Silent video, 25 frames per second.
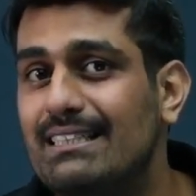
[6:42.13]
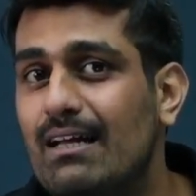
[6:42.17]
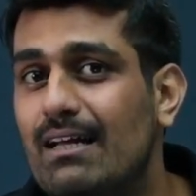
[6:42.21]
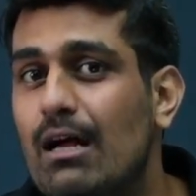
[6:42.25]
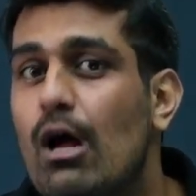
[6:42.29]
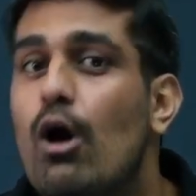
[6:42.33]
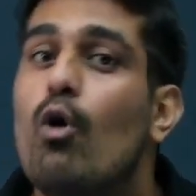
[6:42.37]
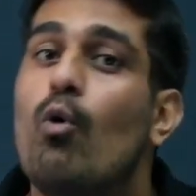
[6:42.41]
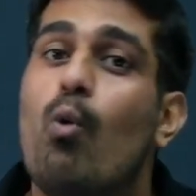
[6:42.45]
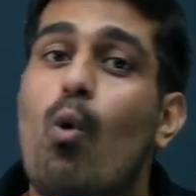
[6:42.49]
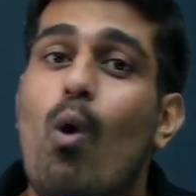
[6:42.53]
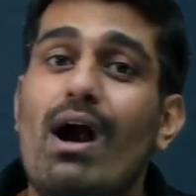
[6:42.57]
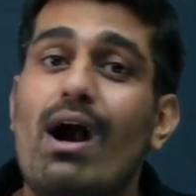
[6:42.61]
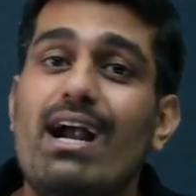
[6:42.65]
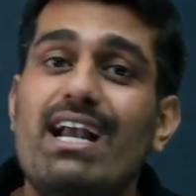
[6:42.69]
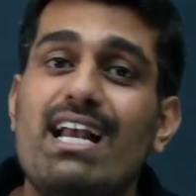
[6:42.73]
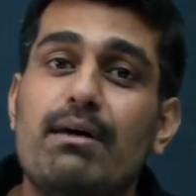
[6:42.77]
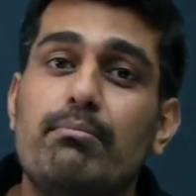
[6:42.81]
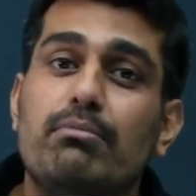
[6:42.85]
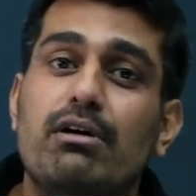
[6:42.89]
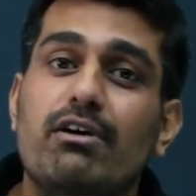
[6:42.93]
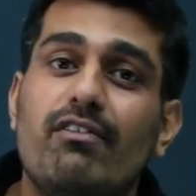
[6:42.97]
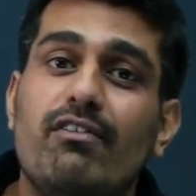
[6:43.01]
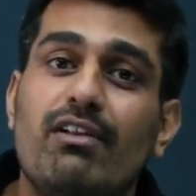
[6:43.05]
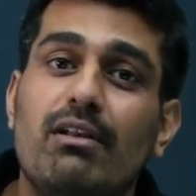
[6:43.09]
what number
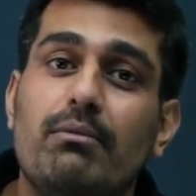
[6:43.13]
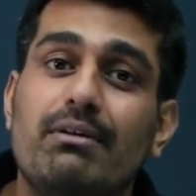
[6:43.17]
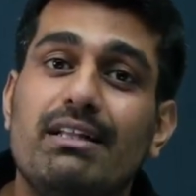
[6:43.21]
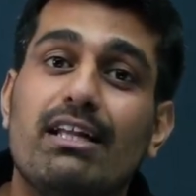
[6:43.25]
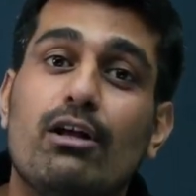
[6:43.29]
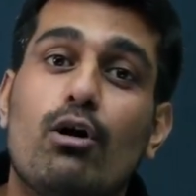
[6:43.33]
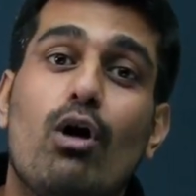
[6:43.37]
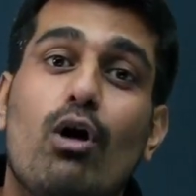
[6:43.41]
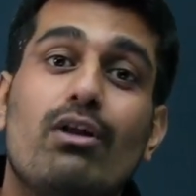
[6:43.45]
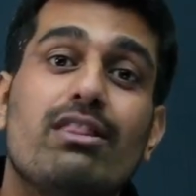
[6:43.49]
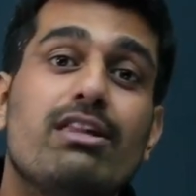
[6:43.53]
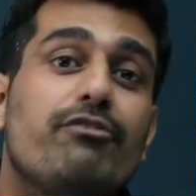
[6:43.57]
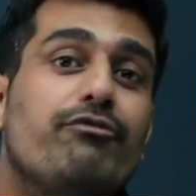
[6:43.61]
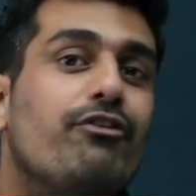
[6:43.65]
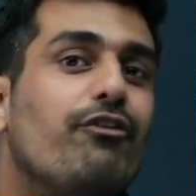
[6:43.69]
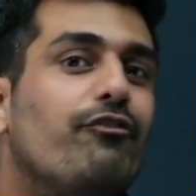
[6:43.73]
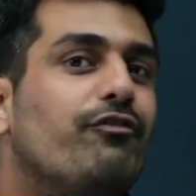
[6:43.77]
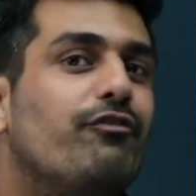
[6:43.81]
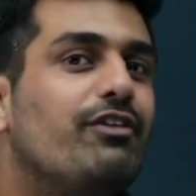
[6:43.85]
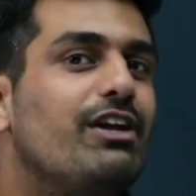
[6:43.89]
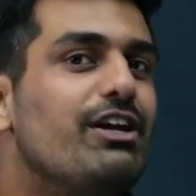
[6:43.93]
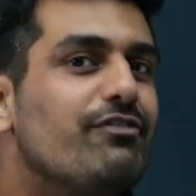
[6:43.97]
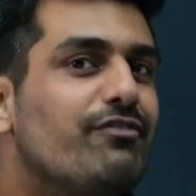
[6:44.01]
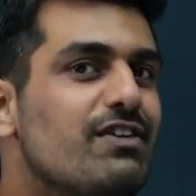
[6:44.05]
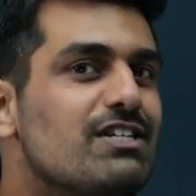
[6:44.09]
will be there on the
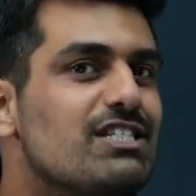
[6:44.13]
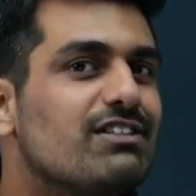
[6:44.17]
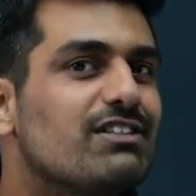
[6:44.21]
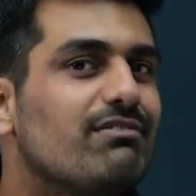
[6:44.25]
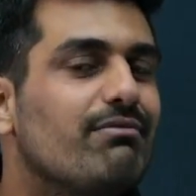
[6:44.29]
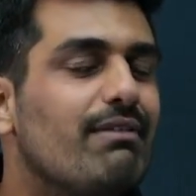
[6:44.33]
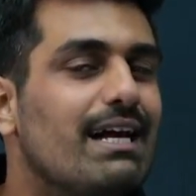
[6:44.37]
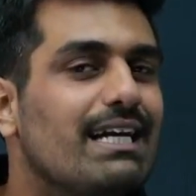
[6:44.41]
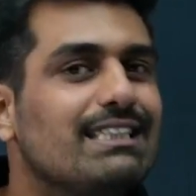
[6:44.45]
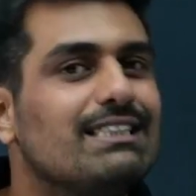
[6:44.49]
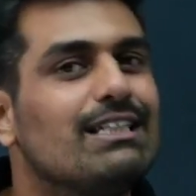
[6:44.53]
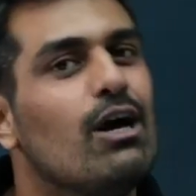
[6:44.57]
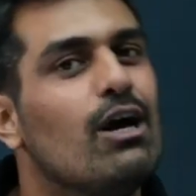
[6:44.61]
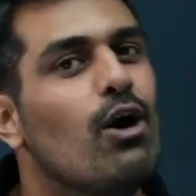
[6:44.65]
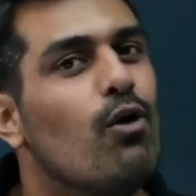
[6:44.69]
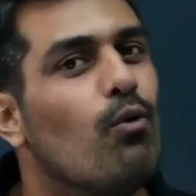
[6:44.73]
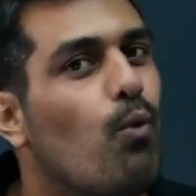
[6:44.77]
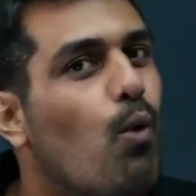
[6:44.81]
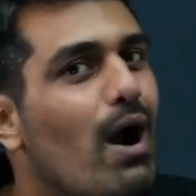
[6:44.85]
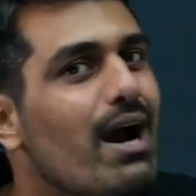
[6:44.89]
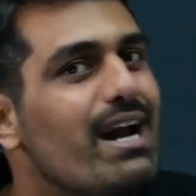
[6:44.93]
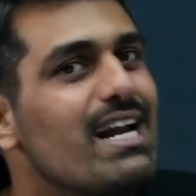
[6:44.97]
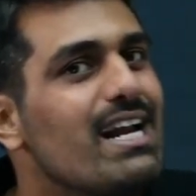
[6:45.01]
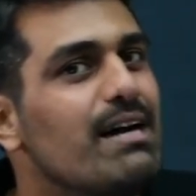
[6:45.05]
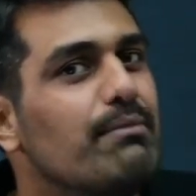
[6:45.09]
51st place, what
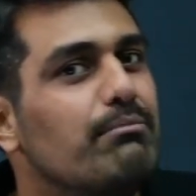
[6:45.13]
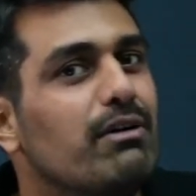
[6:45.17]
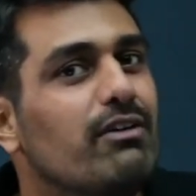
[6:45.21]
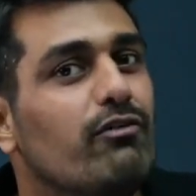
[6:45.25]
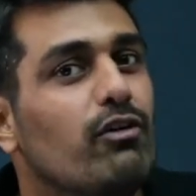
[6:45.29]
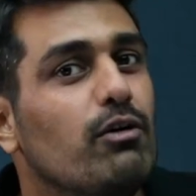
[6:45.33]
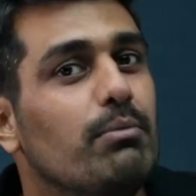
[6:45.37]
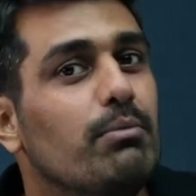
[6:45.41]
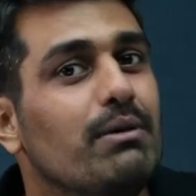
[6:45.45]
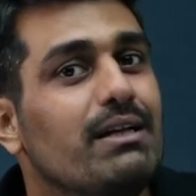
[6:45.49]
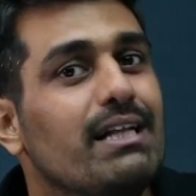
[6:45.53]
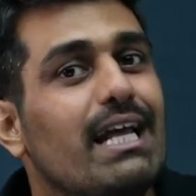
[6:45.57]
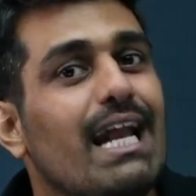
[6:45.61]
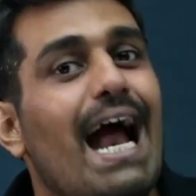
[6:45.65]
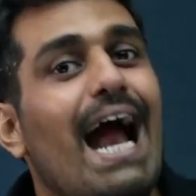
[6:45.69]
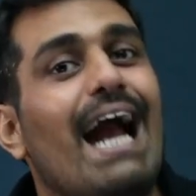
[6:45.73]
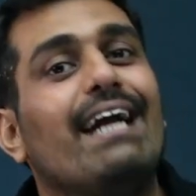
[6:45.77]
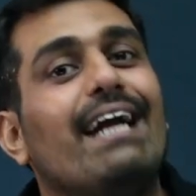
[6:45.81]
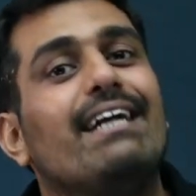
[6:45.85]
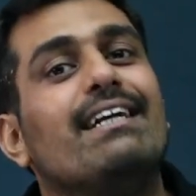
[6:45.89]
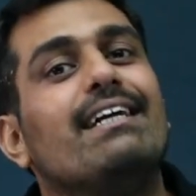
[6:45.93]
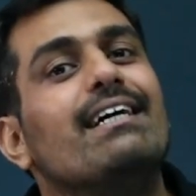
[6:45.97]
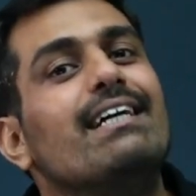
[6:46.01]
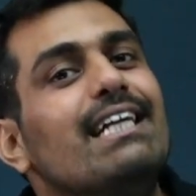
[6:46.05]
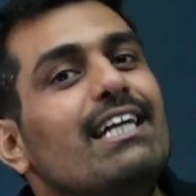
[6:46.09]
number would be there at
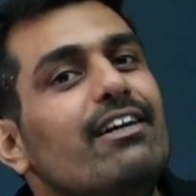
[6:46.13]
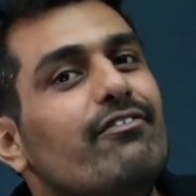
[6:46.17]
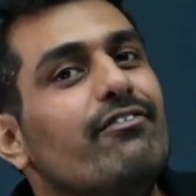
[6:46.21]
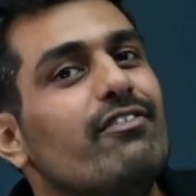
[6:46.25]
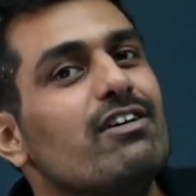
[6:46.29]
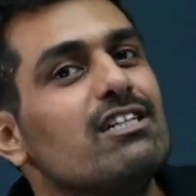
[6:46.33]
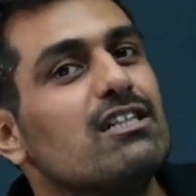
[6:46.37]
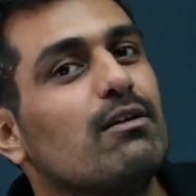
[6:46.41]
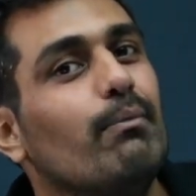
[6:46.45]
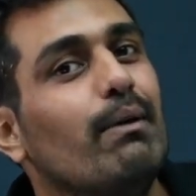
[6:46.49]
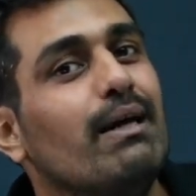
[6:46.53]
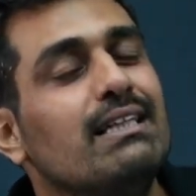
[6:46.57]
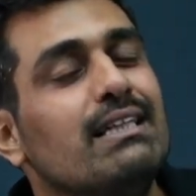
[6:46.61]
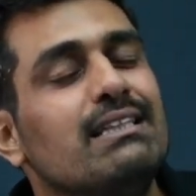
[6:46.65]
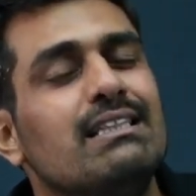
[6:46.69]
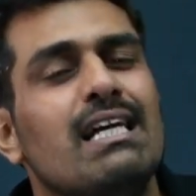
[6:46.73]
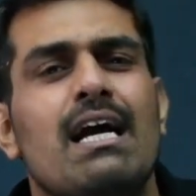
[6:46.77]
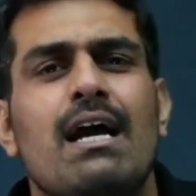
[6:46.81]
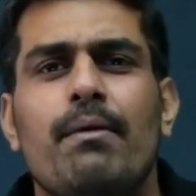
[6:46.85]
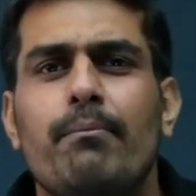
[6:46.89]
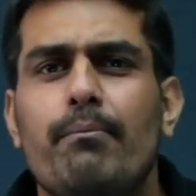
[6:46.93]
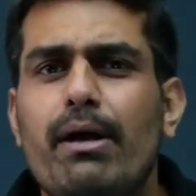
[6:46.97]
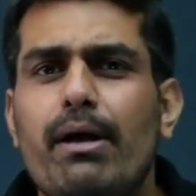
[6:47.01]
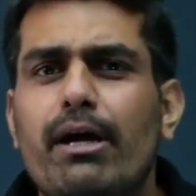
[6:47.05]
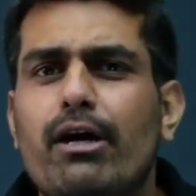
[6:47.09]
31st place,
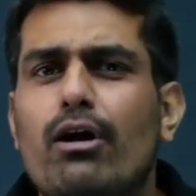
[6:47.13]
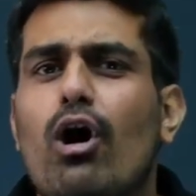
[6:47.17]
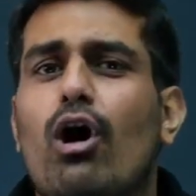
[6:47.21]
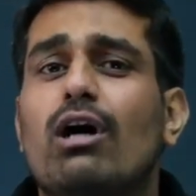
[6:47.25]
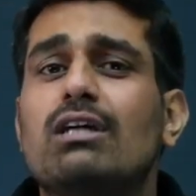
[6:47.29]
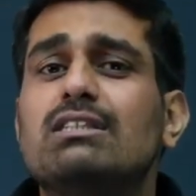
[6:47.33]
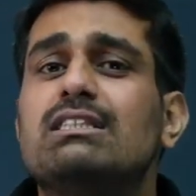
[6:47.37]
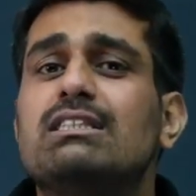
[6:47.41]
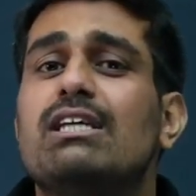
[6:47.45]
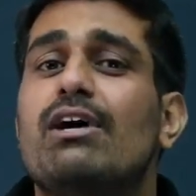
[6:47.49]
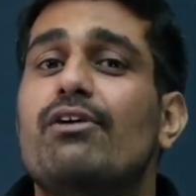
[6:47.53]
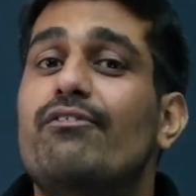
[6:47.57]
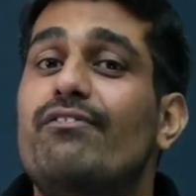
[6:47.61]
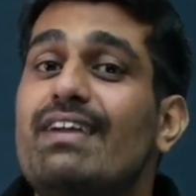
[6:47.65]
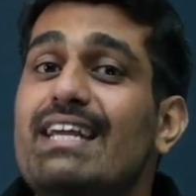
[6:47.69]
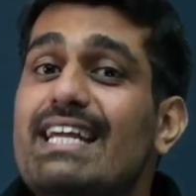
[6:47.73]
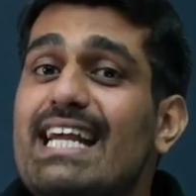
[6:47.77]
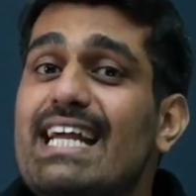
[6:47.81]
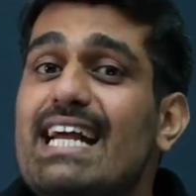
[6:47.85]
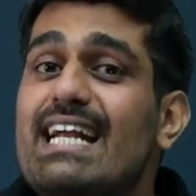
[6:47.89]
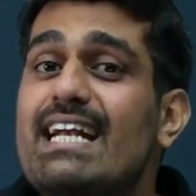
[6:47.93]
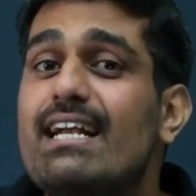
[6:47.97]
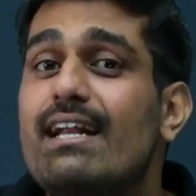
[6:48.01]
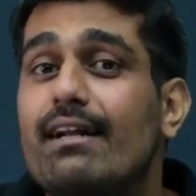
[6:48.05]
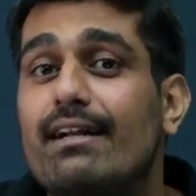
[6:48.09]
because we can
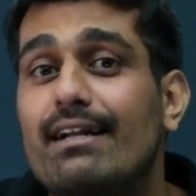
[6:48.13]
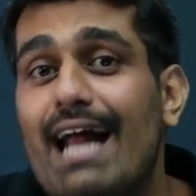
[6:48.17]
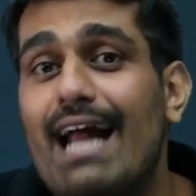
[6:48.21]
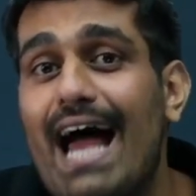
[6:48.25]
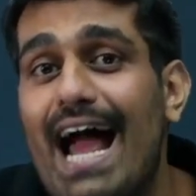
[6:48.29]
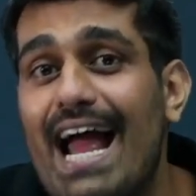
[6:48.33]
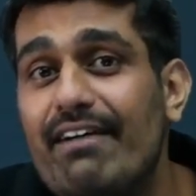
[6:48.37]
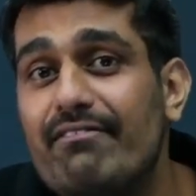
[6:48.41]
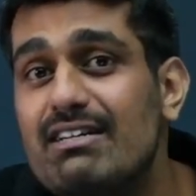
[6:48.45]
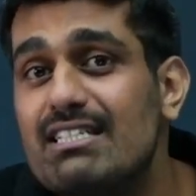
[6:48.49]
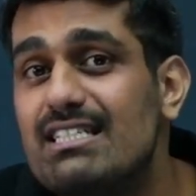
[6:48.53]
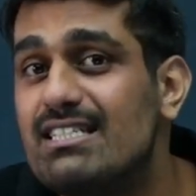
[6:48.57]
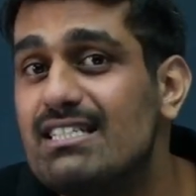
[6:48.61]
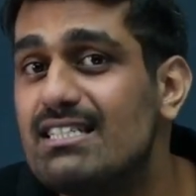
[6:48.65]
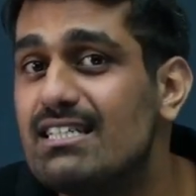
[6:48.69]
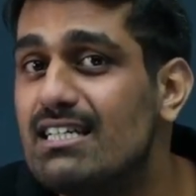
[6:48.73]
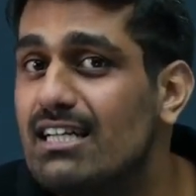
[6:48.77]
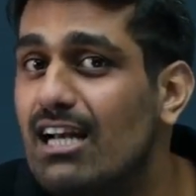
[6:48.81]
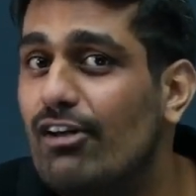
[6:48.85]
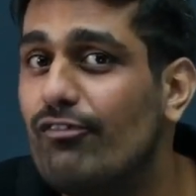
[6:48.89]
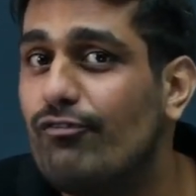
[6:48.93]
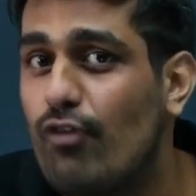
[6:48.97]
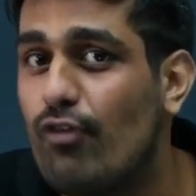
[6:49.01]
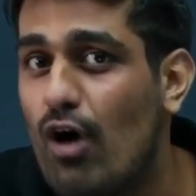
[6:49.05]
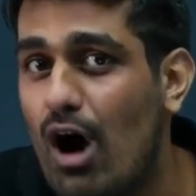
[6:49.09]
derive a general
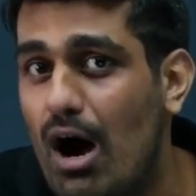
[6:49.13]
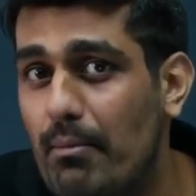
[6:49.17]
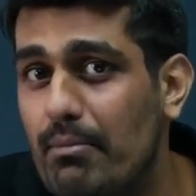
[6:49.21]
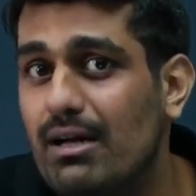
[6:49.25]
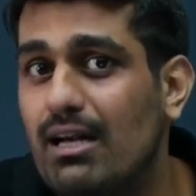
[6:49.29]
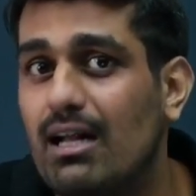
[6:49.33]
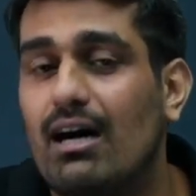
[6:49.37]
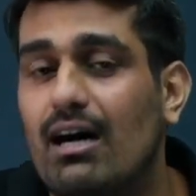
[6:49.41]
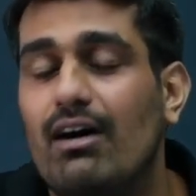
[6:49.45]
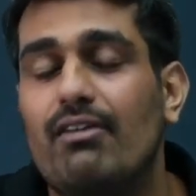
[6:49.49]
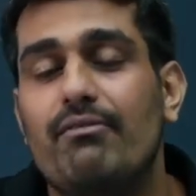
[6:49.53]
formula,